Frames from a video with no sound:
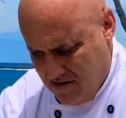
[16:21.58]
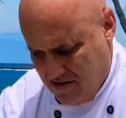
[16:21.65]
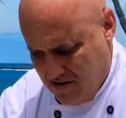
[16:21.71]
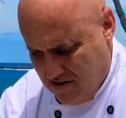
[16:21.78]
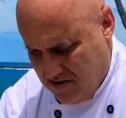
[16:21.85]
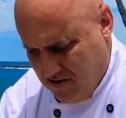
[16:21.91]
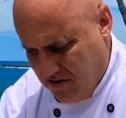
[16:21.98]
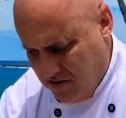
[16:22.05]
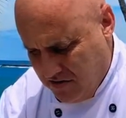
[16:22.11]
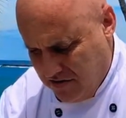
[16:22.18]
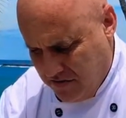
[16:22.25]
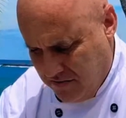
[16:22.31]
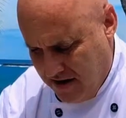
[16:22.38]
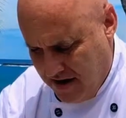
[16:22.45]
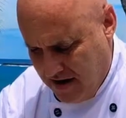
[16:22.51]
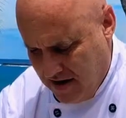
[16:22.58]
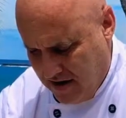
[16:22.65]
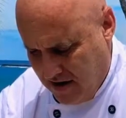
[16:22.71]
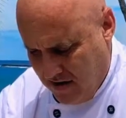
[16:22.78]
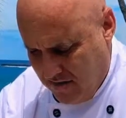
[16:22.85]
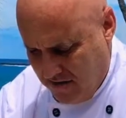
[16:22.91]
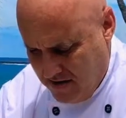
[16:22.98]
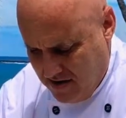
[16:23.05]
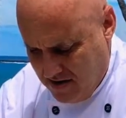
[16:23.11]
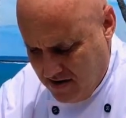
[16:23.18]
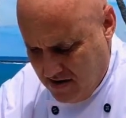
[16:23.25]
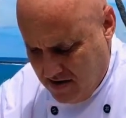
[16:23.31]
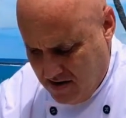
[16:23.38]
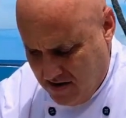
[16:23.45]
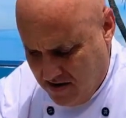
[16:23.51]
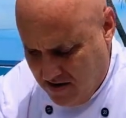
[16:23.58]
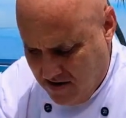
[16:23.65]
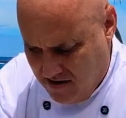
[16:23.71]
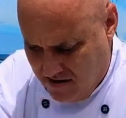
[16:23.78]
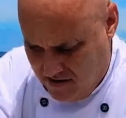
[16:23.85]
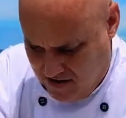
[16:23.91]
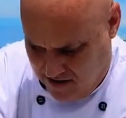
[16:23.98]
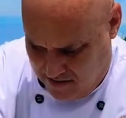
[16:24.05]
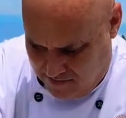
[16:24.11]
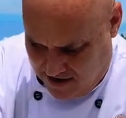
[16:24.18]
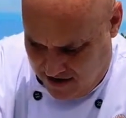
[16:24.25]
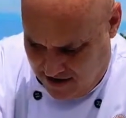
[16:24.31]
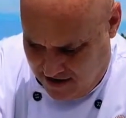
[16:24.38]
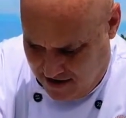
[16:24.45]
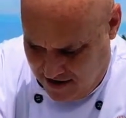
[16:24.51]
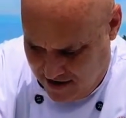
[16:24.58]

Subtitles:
So those are ready to go. I'm kind of